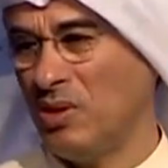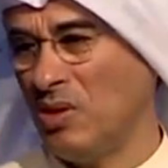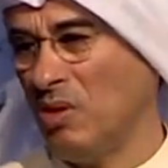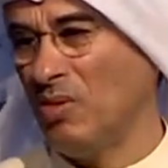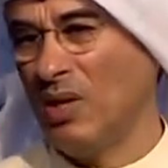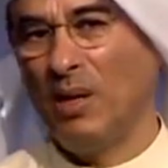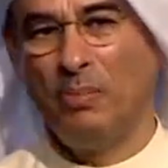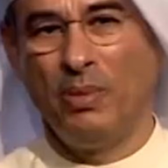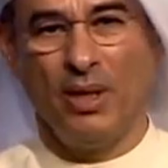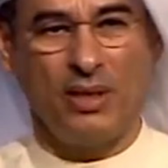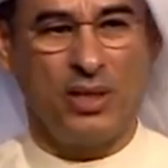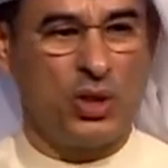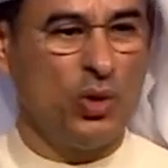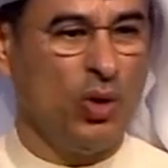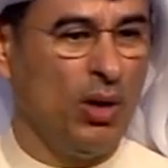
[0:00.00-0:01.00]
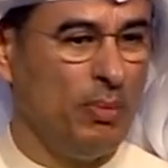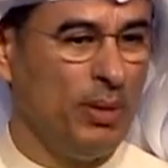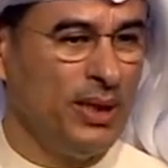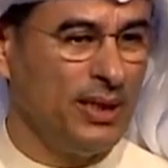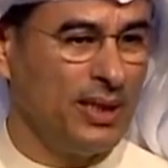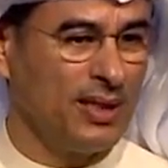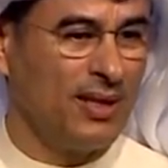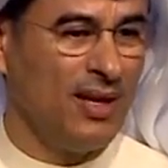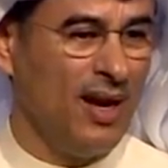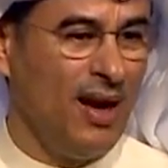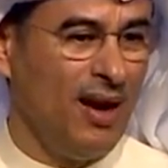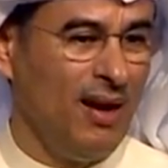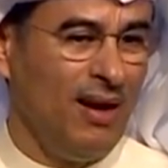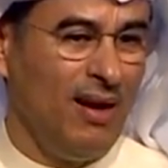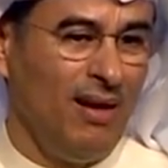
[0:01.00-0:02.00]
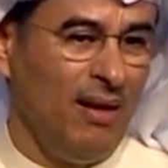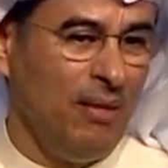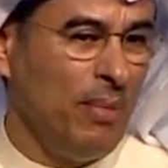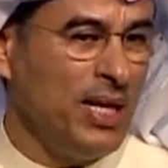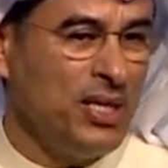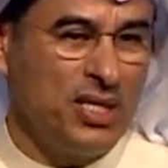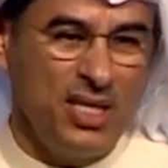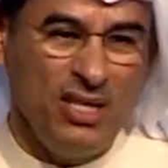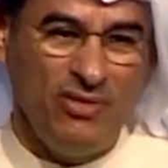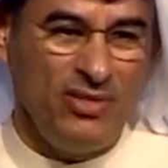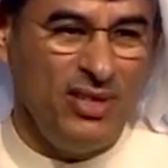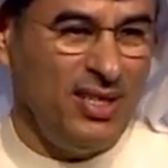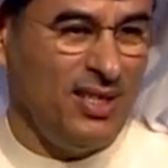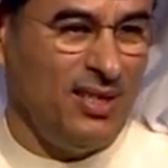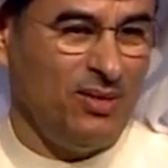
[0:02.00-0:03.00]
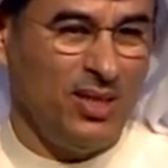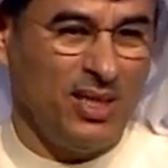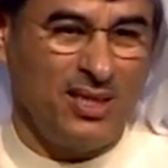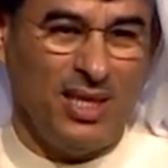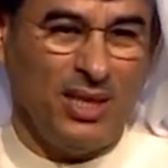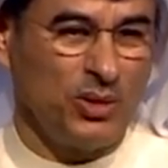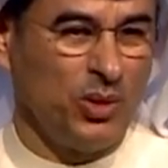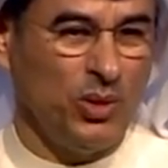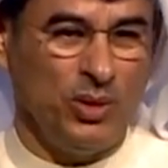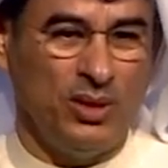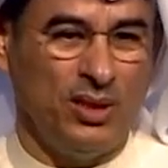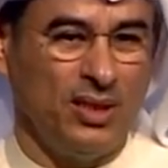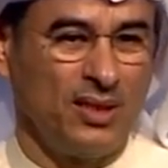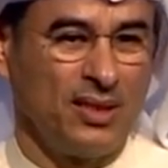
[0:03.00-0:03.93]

So when I built this tall building, my CV was not good,